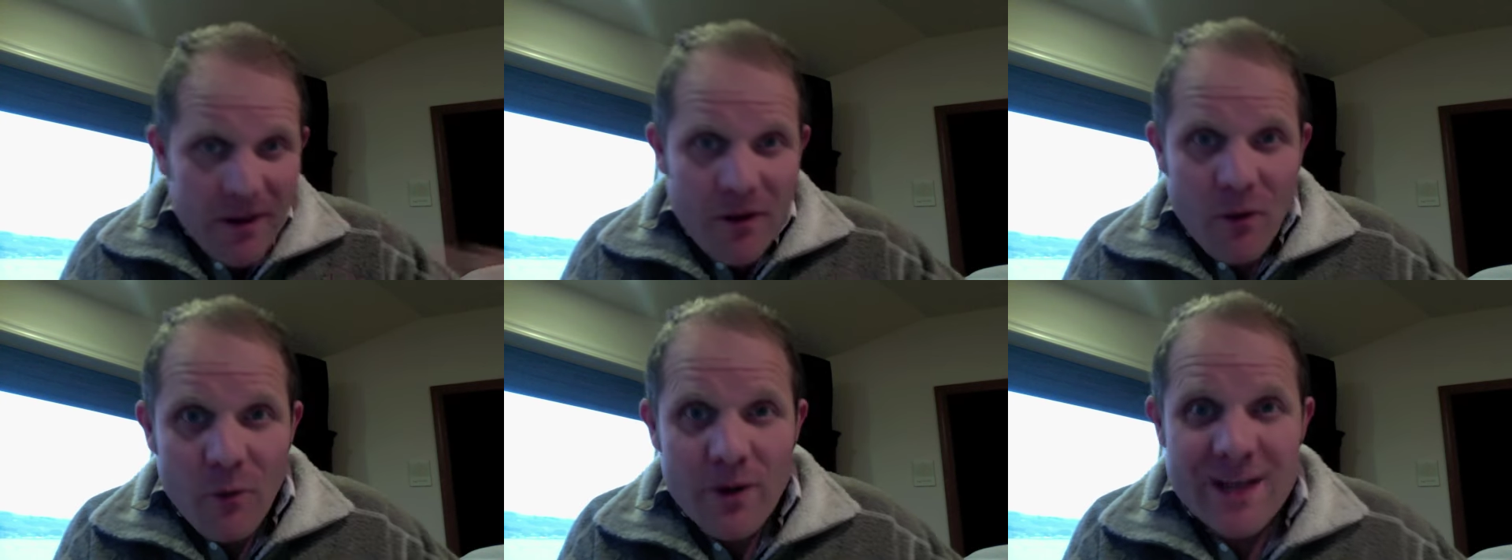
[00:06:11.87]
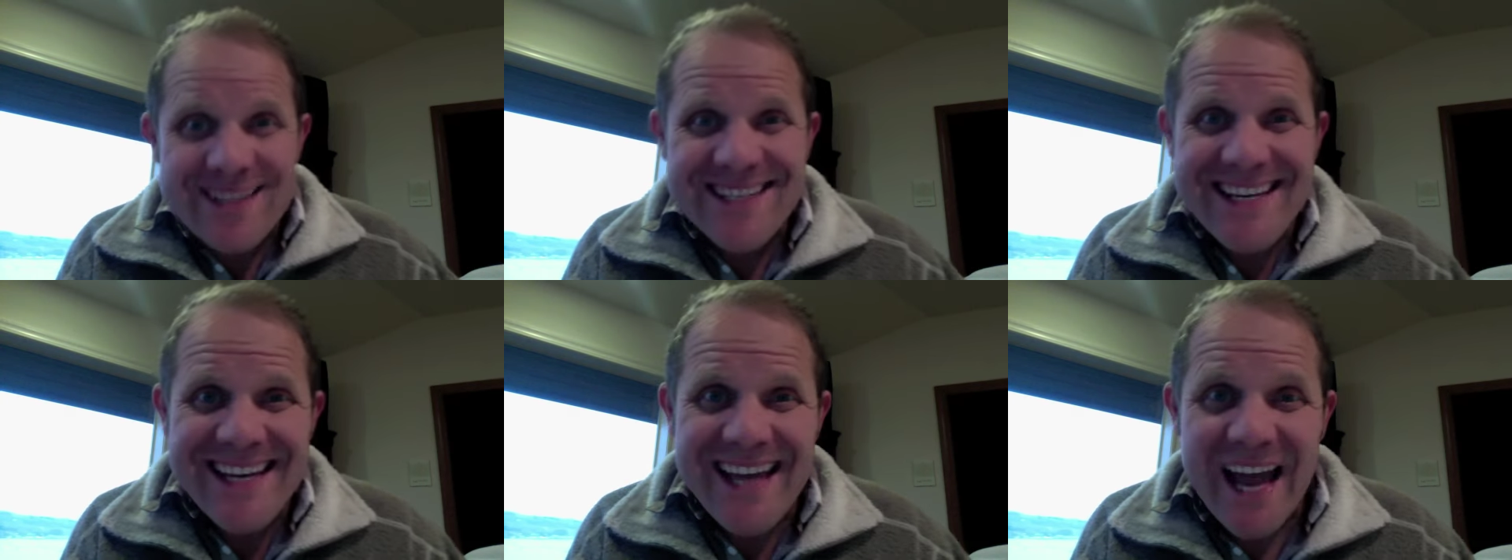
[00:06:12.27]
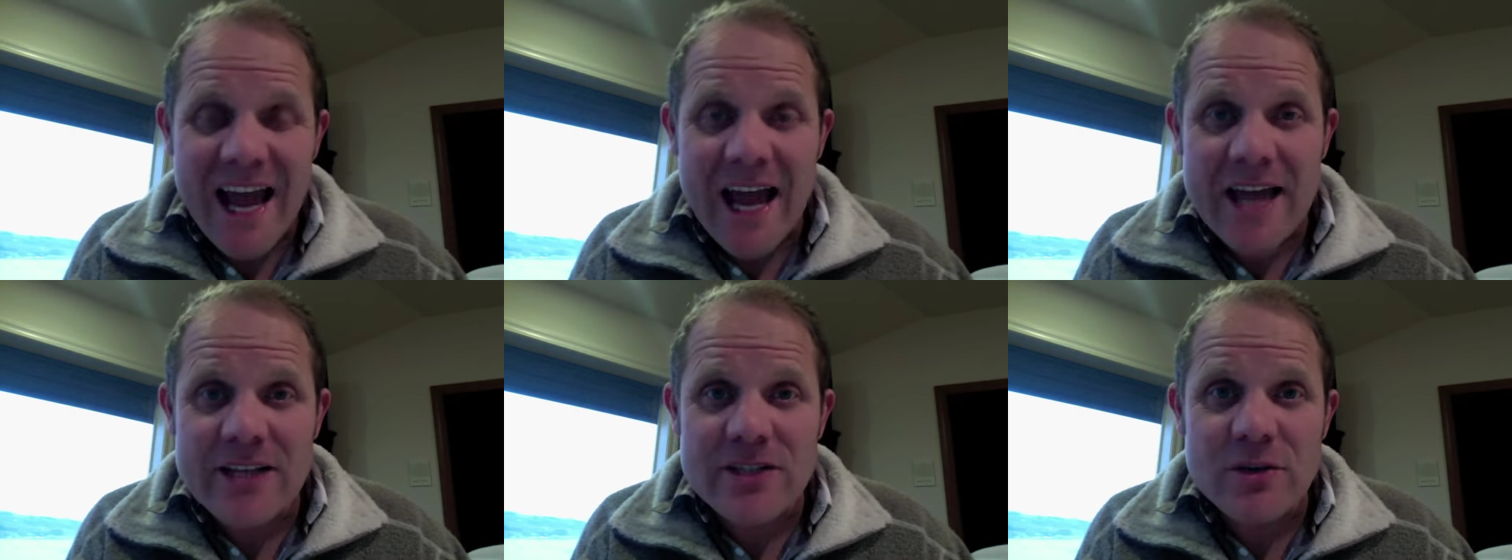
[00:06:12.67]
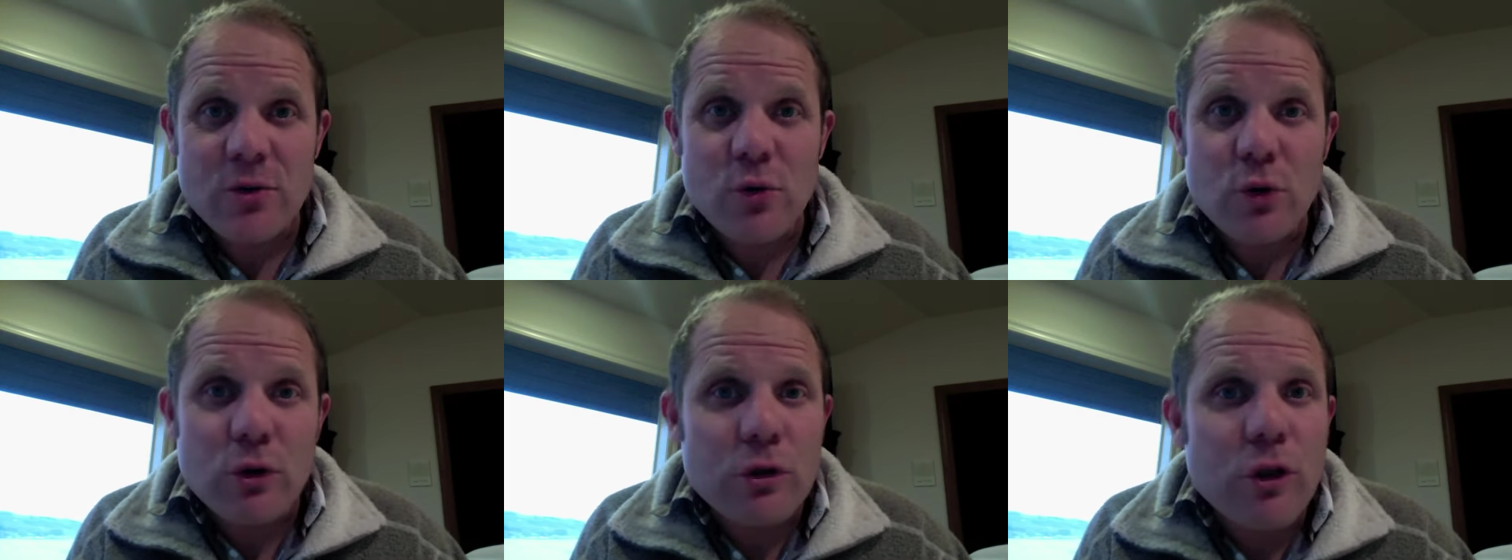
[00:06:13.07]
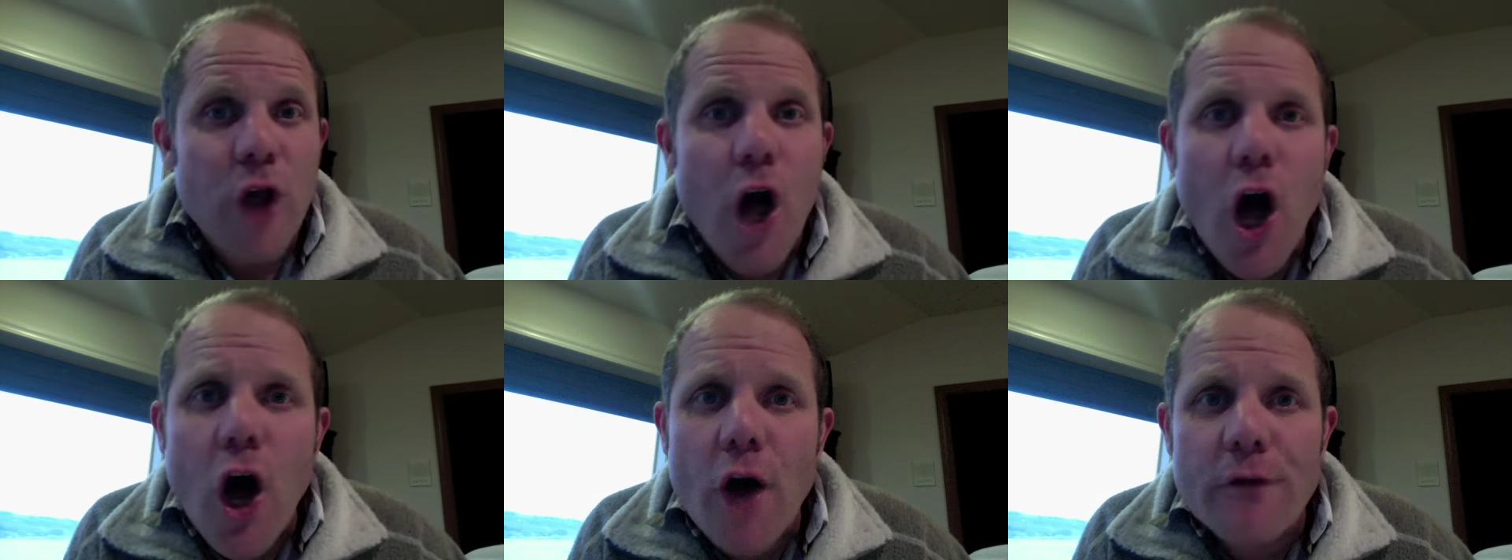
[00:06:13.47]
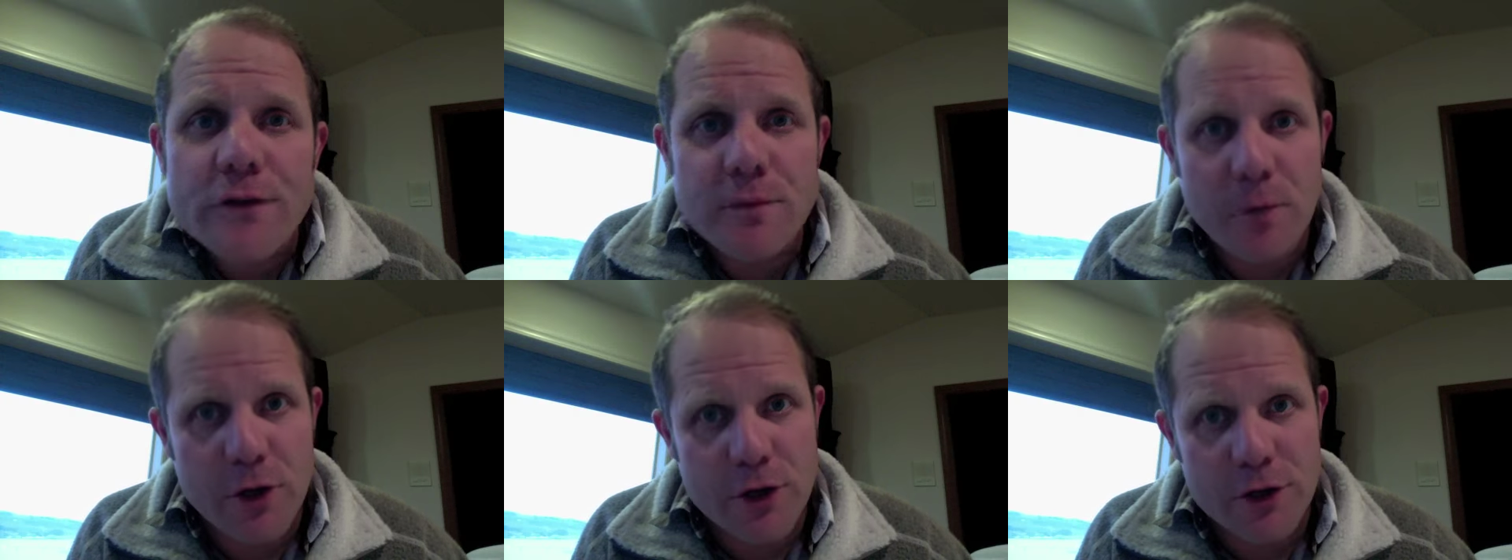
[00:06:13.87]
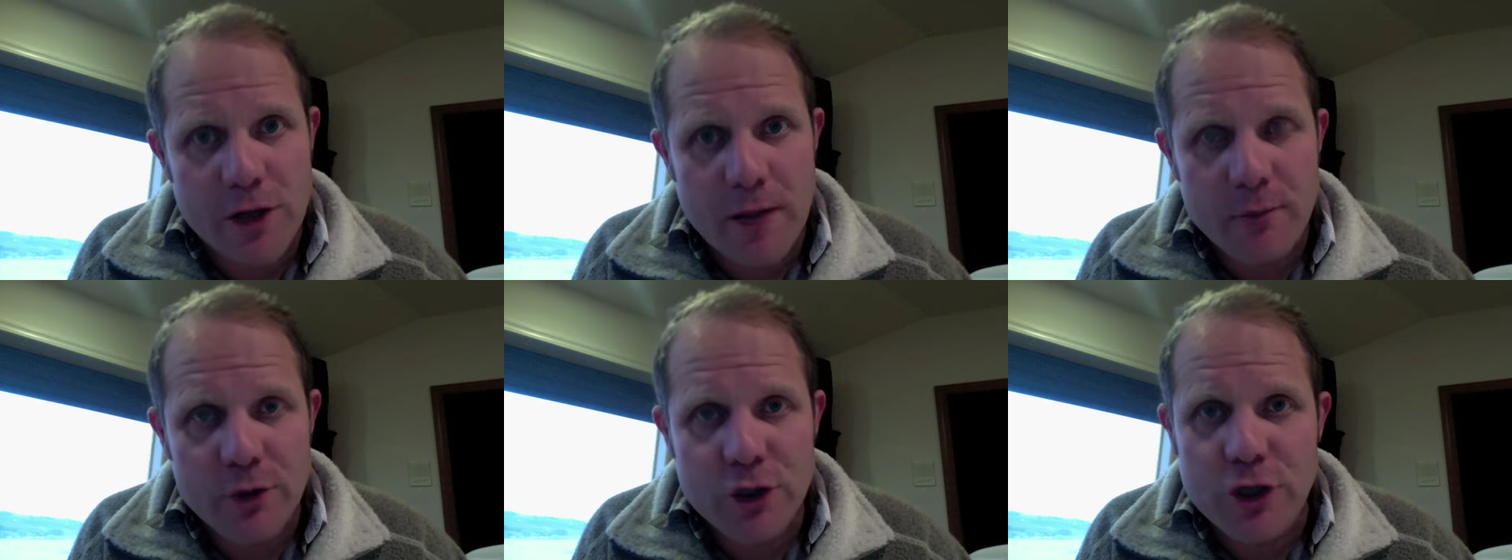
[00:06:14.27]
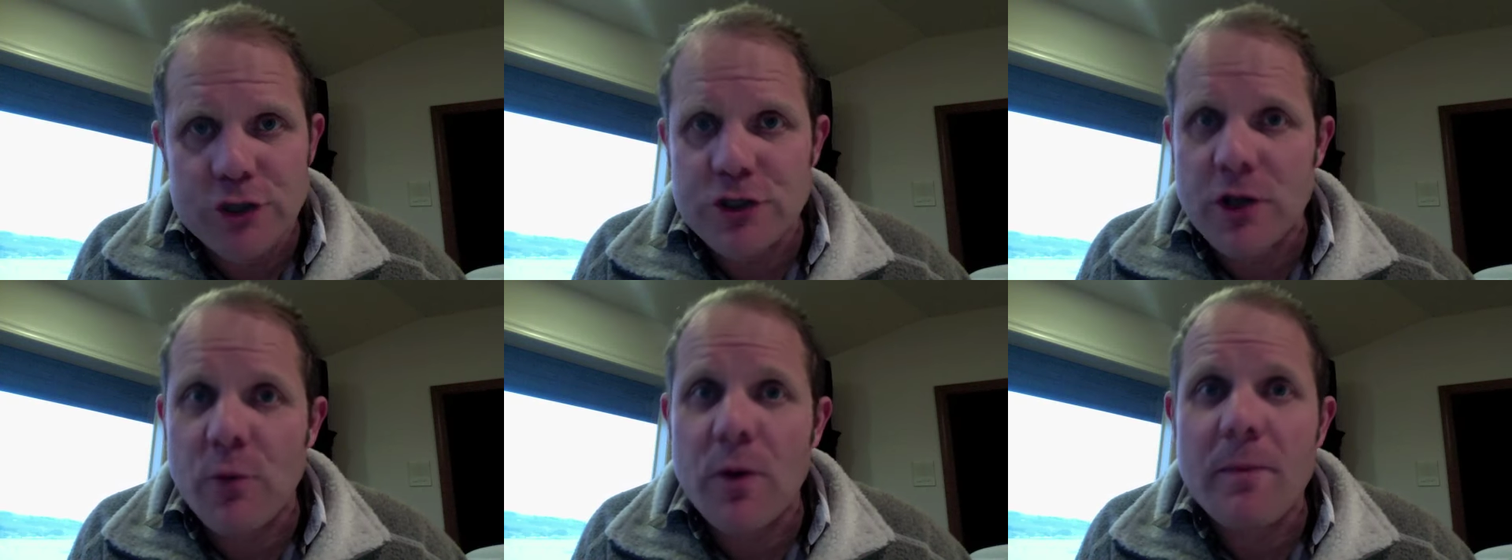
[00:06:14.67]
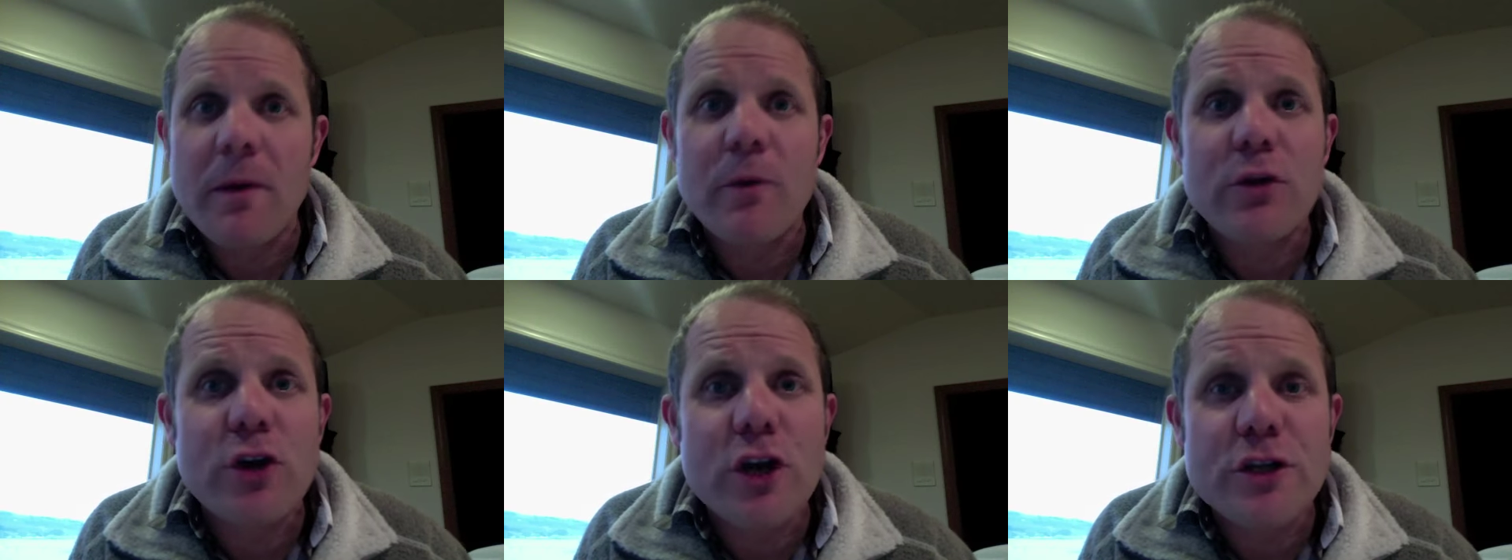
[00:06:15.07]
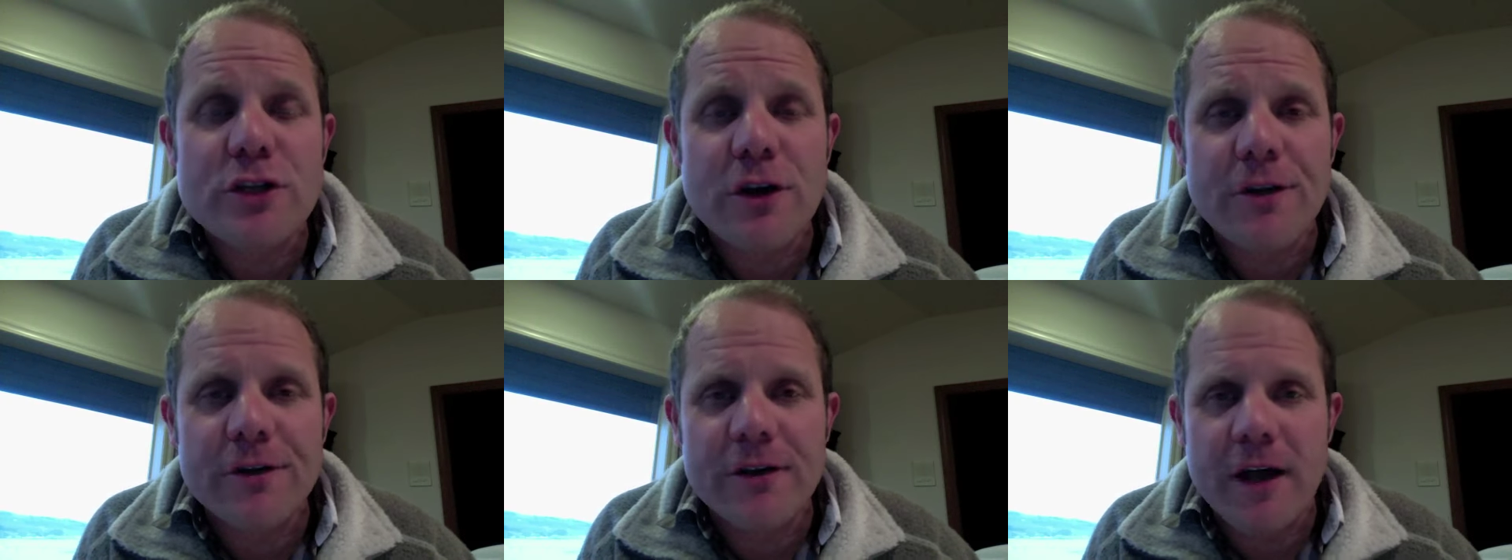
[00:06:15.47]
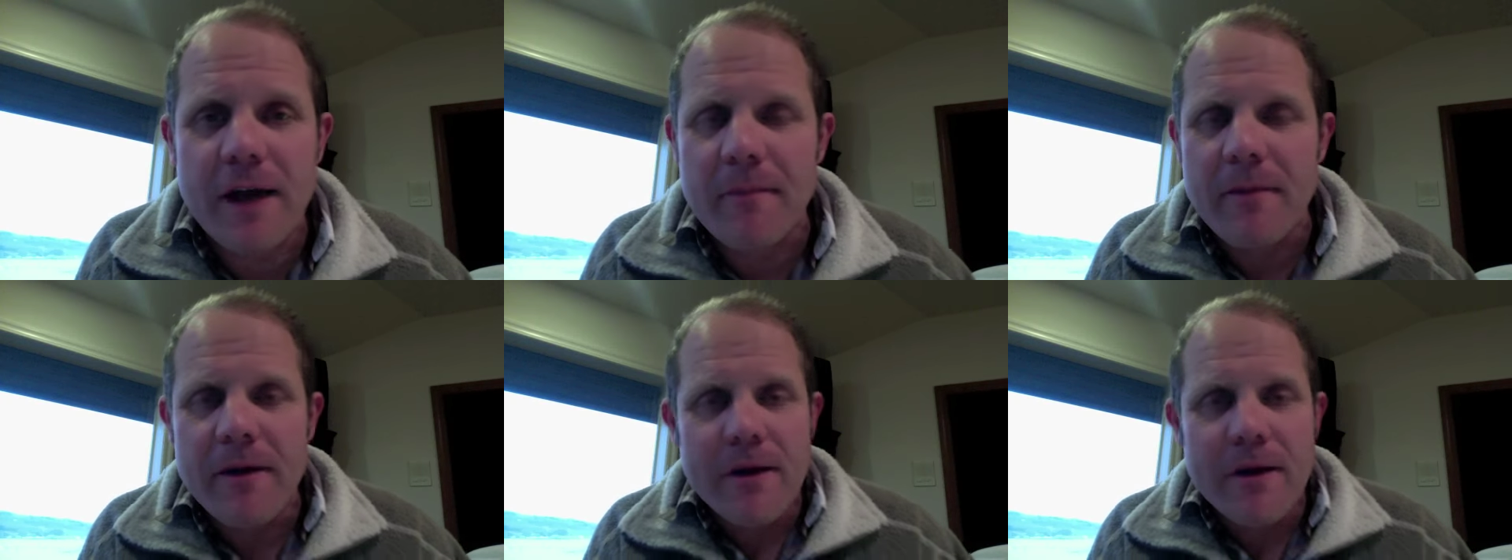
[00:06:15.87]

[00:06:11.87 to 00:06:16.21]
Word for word: when I see guys who love spending time with kids and they want to be with kids all the time.